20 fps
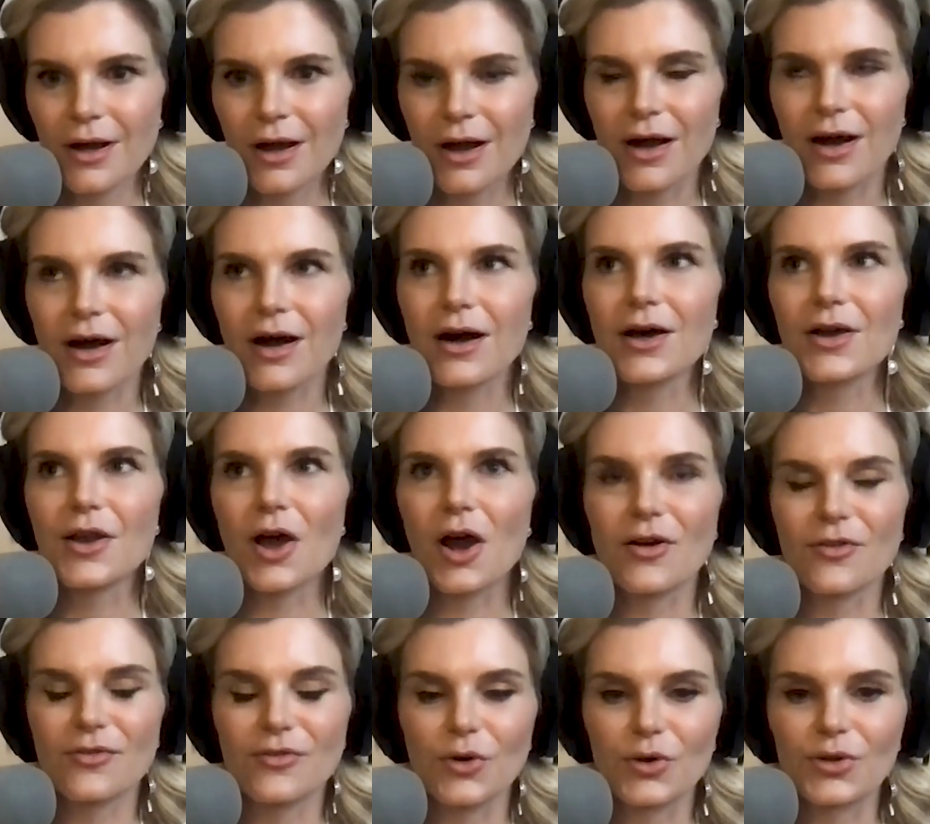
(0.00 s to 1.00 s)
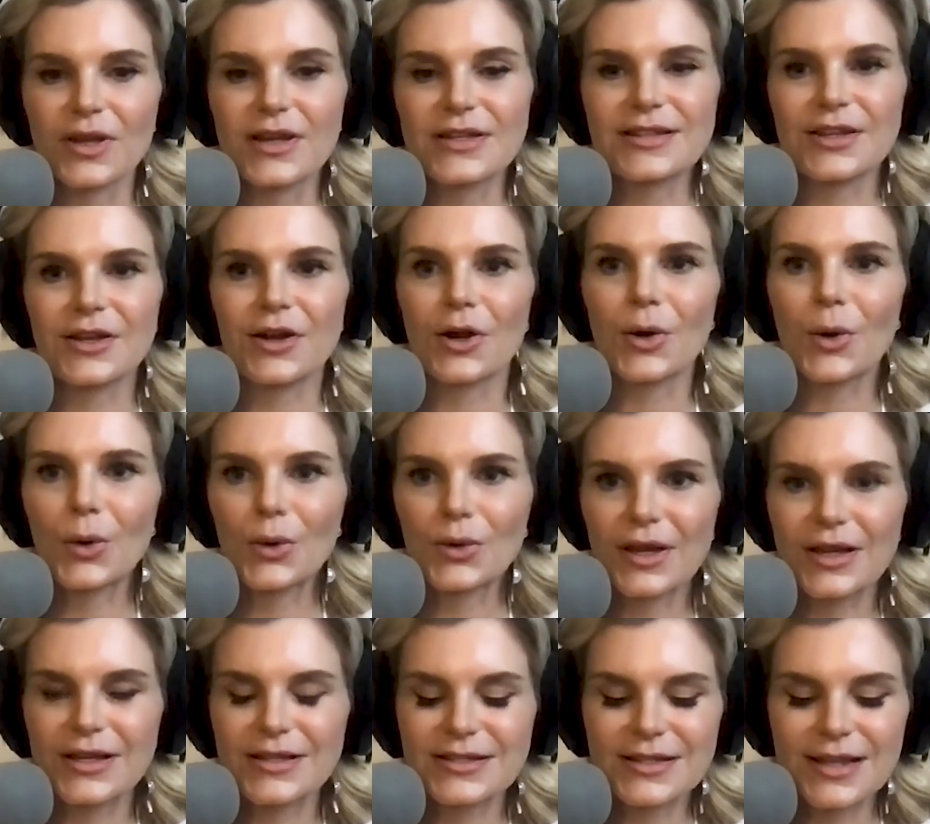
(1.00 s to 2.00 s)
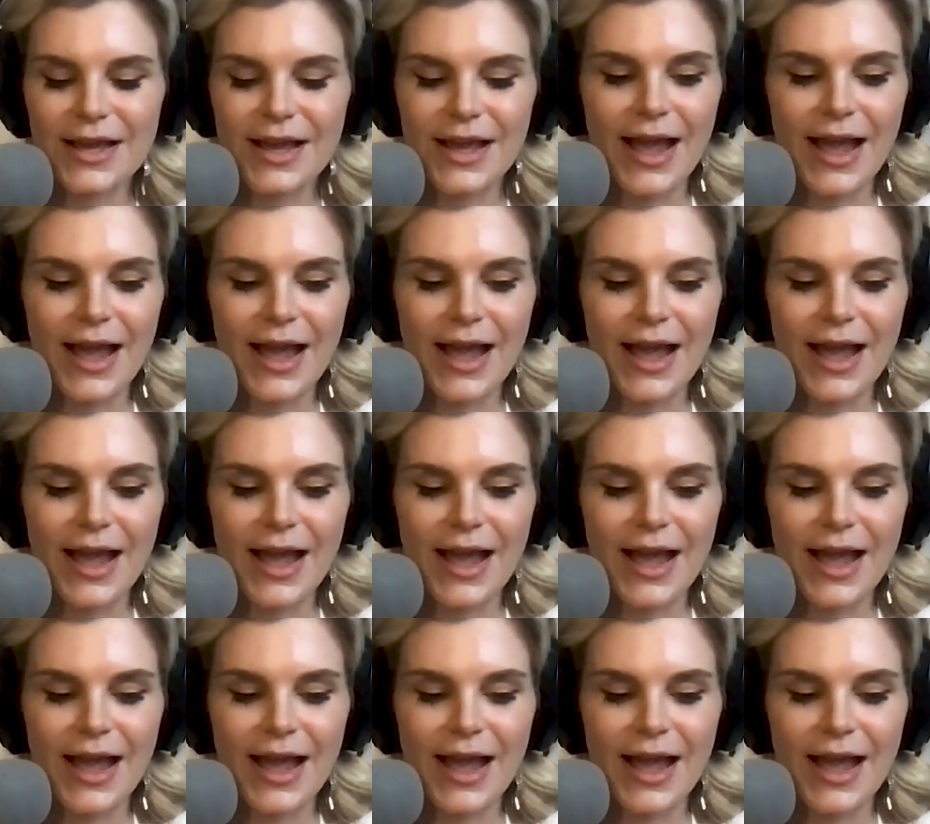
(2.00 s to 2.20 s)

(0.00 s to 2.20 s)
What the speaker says: on our fullness and our wholeness.